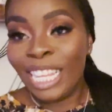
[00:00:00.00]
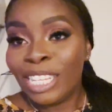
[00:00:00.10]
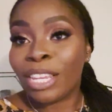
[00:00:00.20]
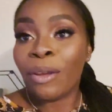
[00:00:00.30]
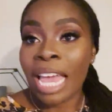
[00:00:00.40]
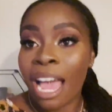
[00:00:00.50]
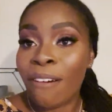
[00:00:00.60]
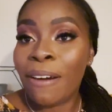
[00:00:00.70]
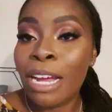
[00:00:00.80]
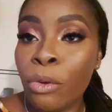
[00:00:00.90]
So yeah,
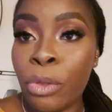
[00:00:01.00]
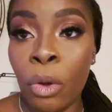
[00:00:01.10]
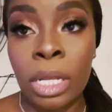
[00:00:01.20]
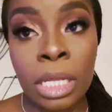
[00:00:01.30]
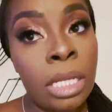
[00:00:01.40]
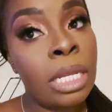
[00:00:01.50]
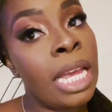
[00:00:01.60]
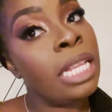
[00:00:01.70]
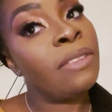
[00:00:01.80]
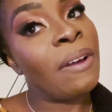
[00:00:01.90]
final thoughts.
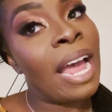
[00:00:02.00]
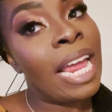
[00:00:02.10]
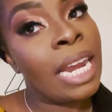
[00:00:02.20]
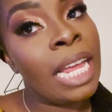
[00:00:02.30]
It's fine,